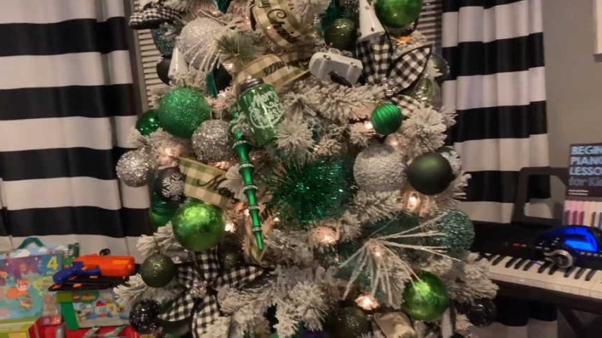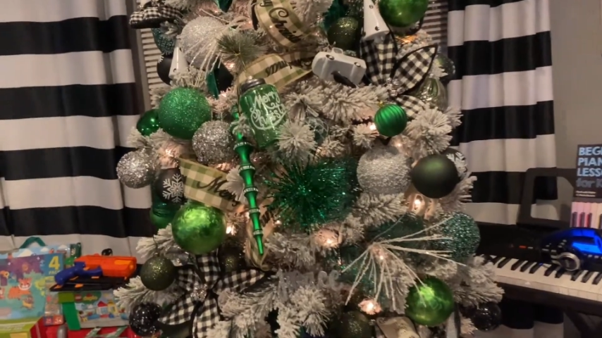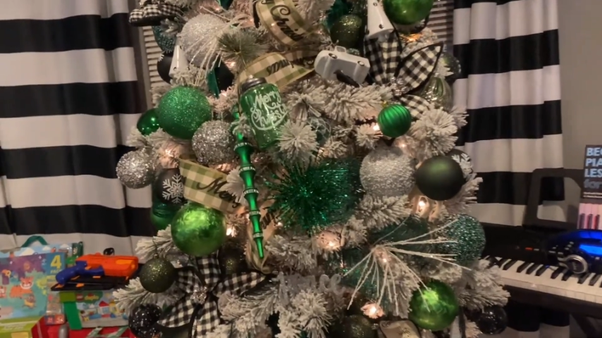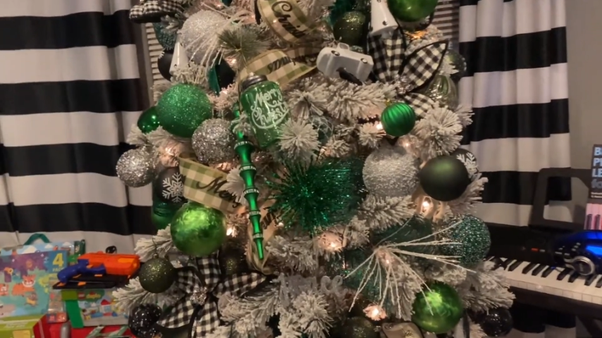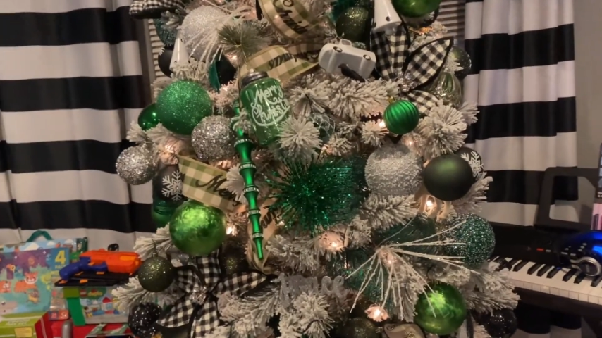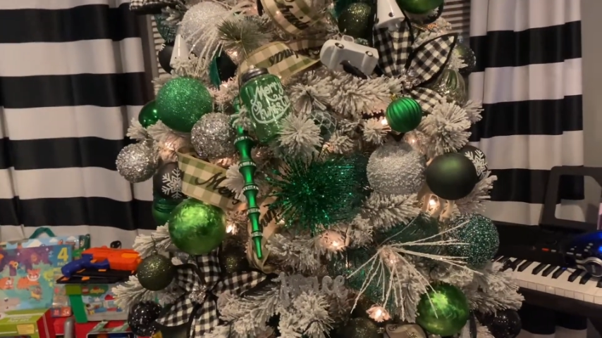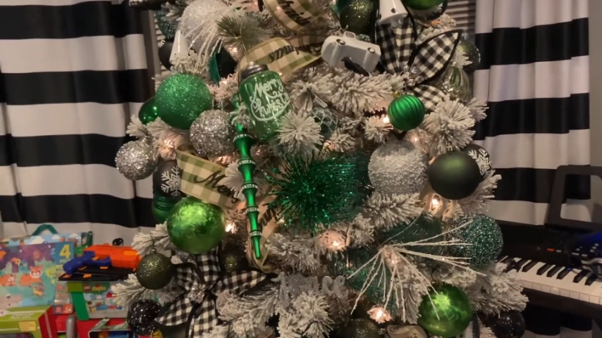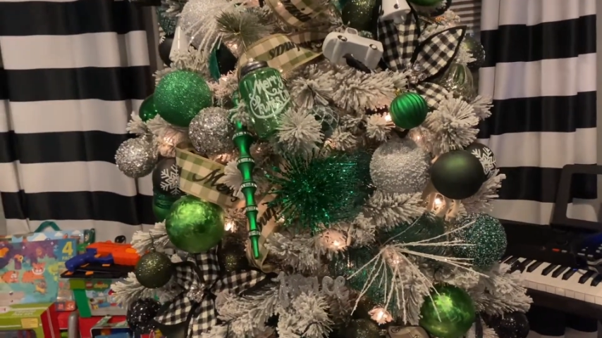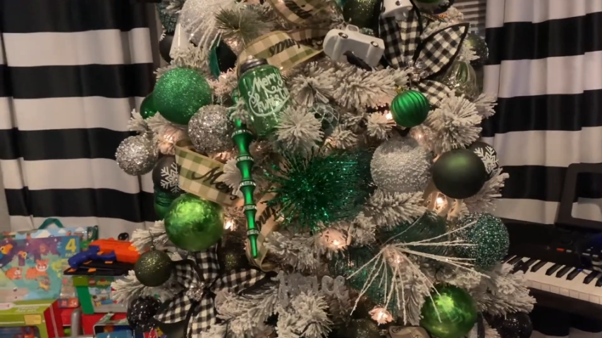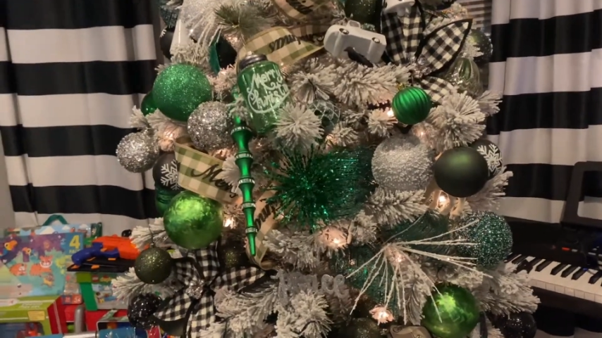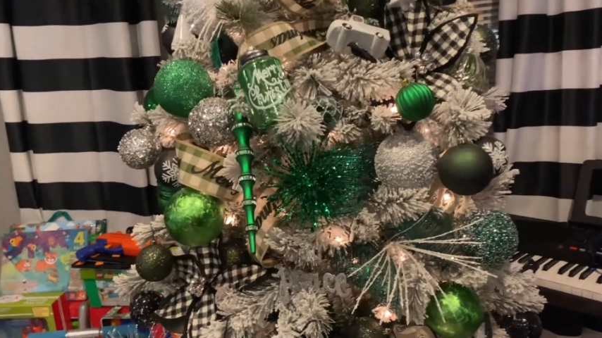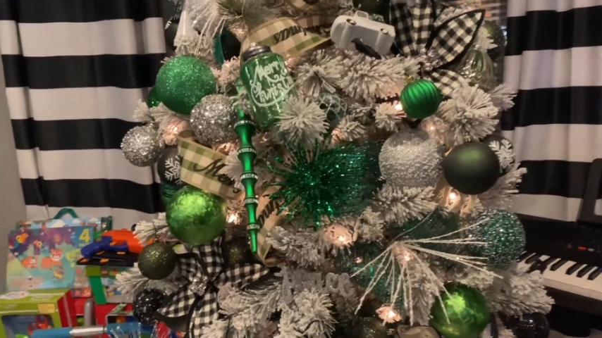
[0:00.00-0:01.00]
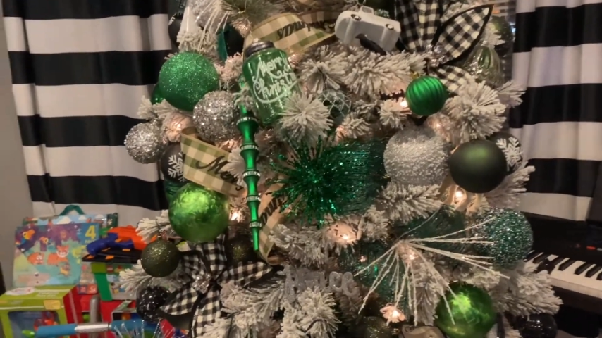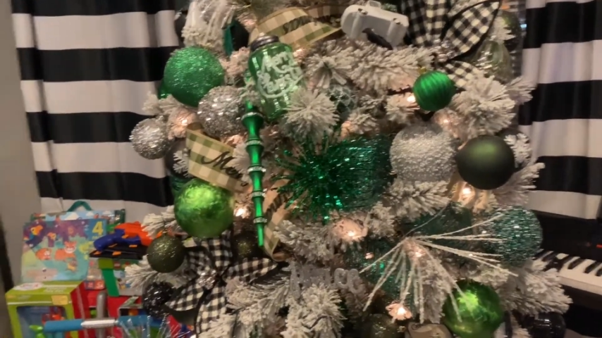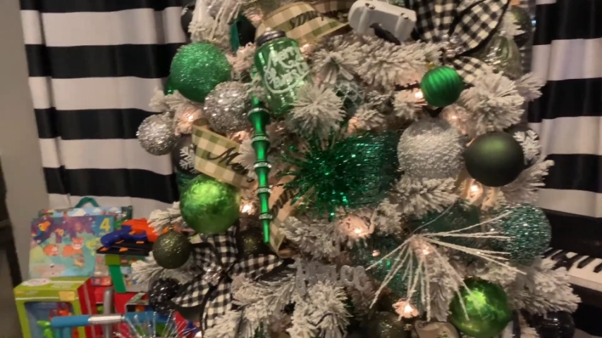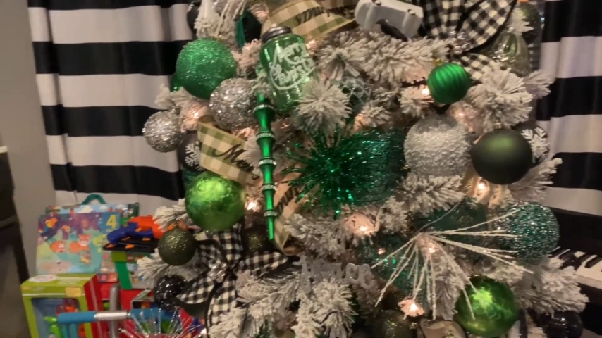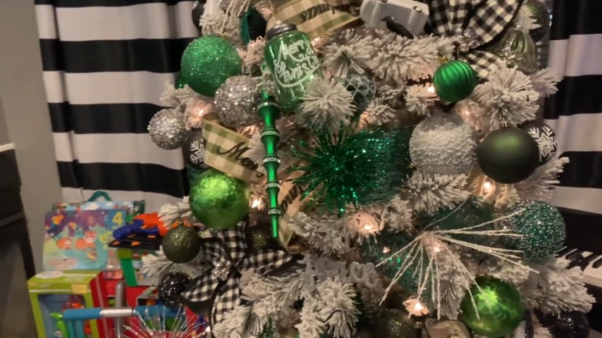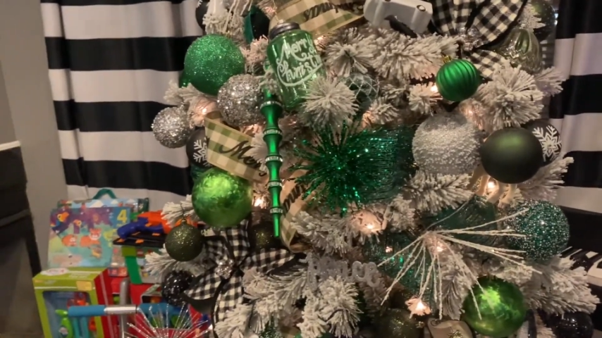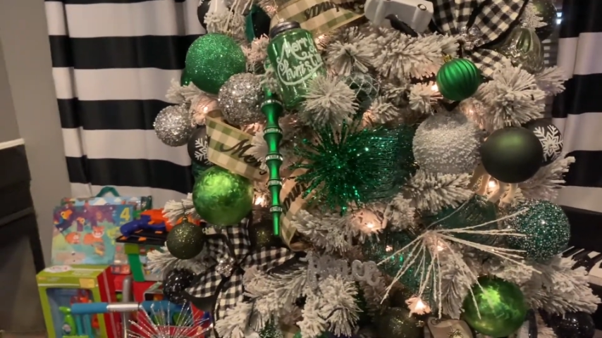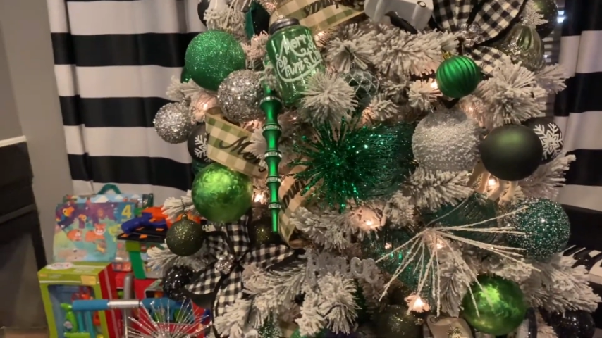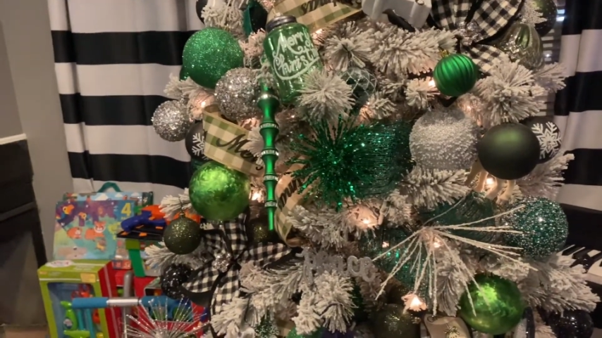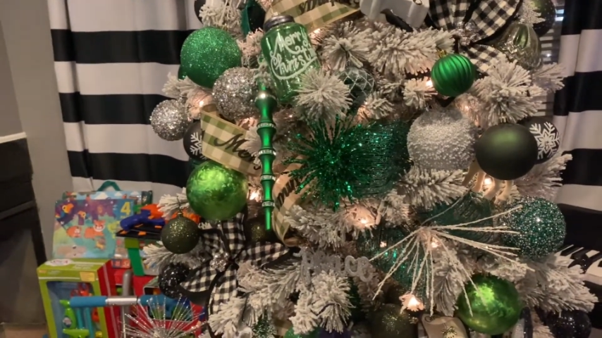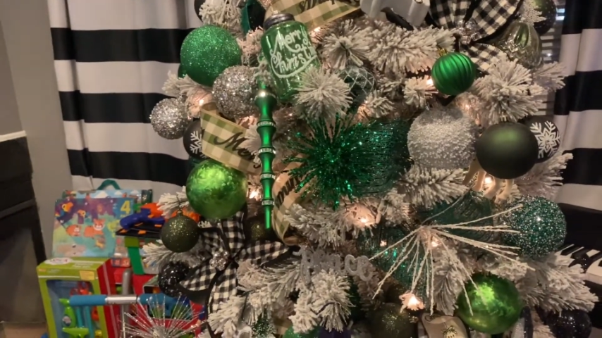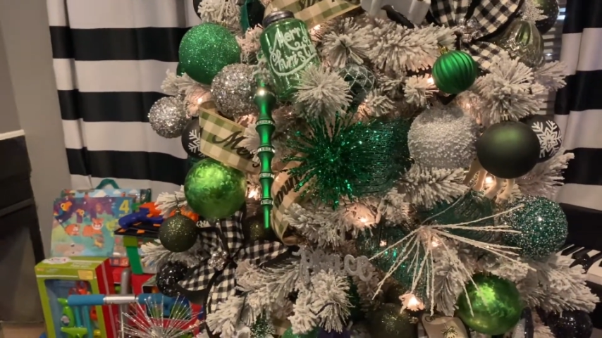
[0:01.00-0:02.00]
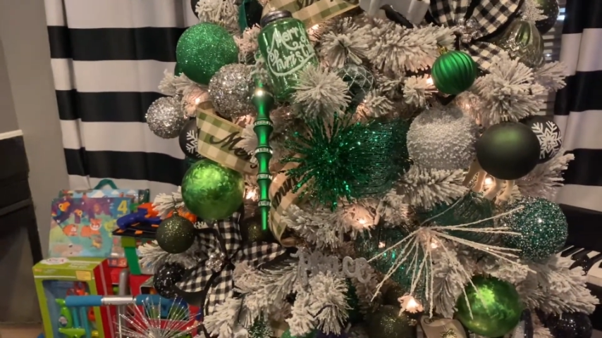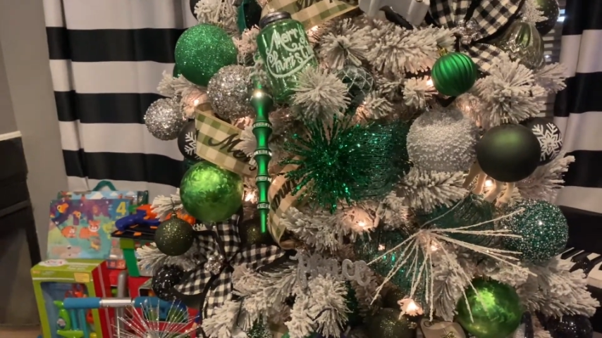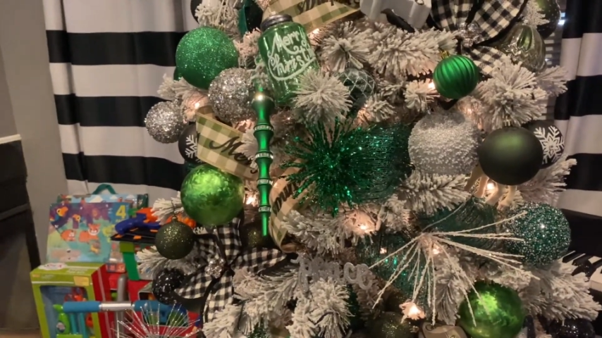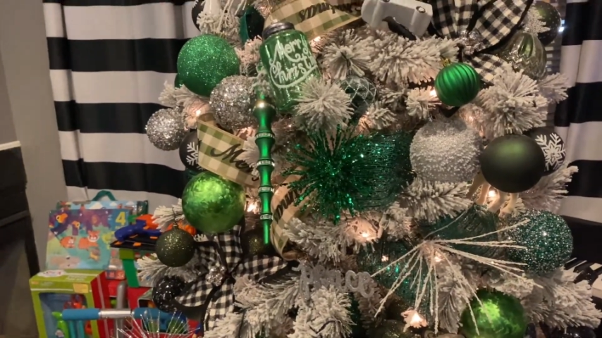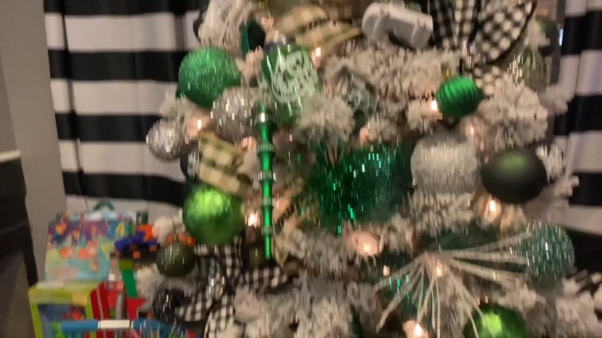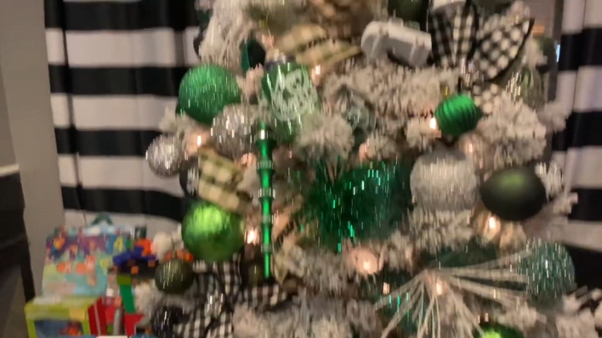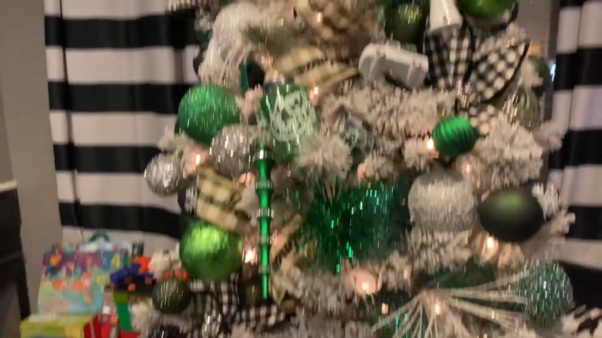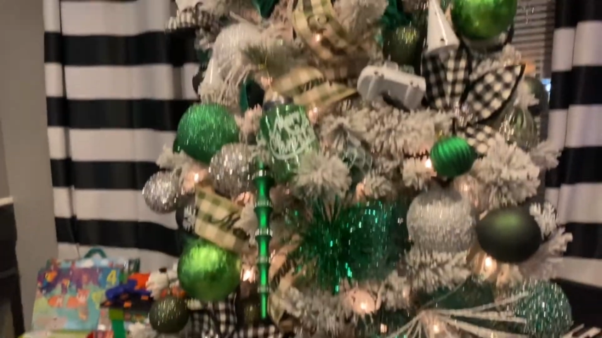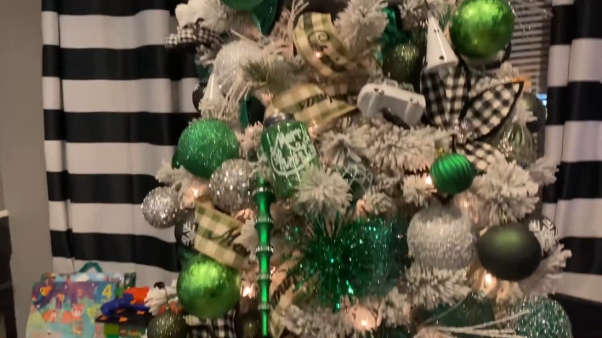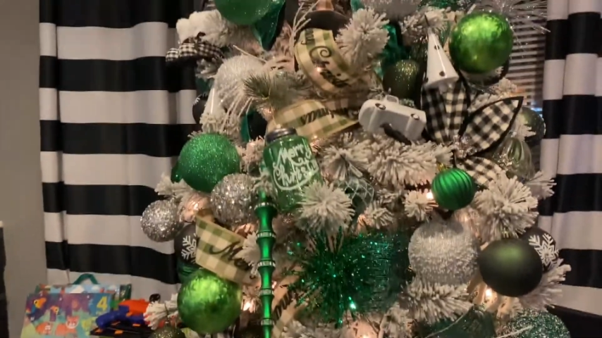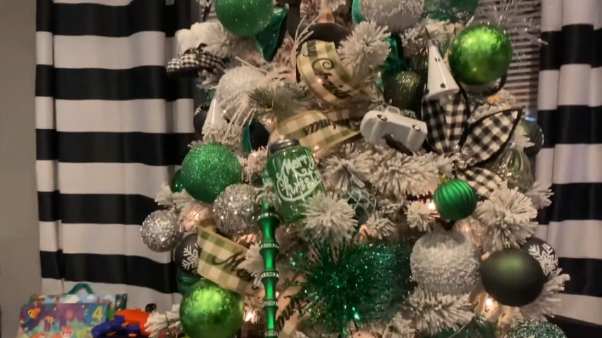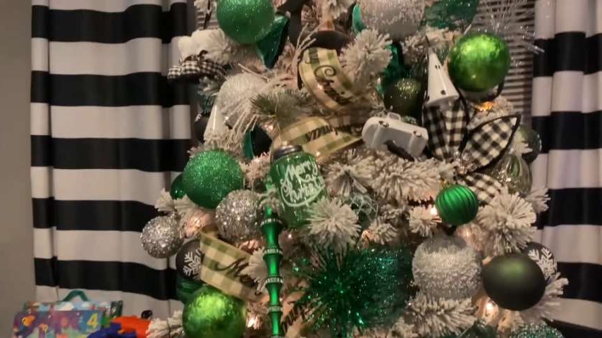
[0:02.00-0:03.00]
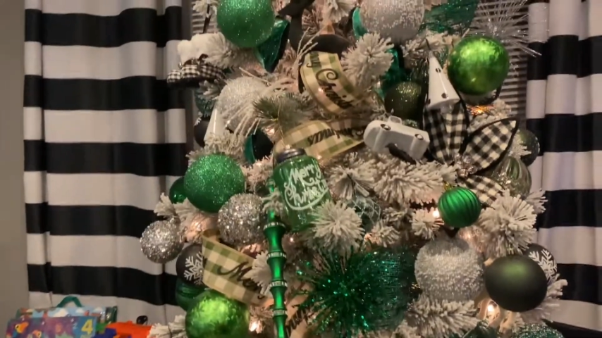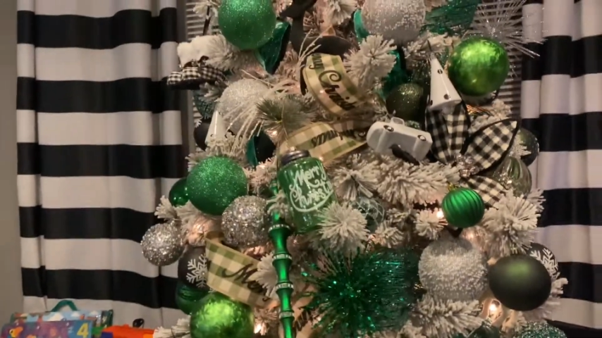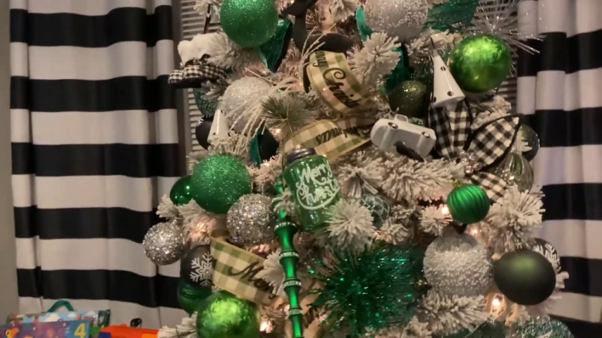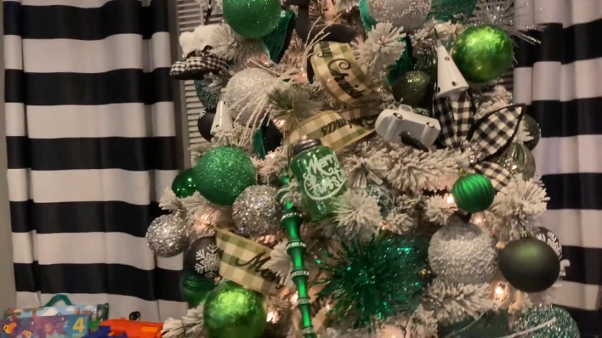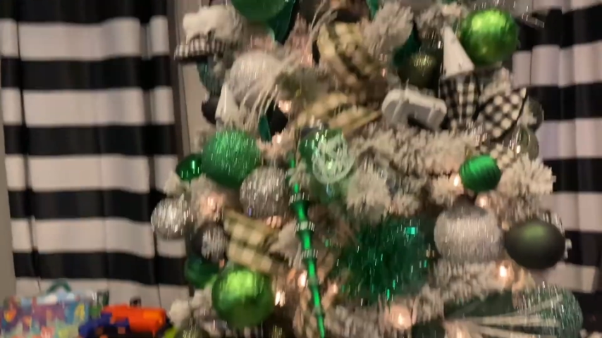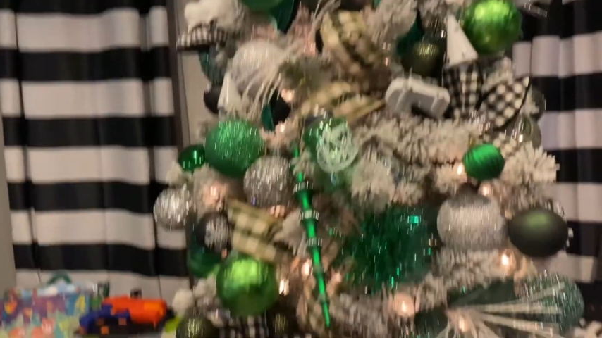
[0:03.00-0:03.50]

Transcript: Nobody's mouth can be seen.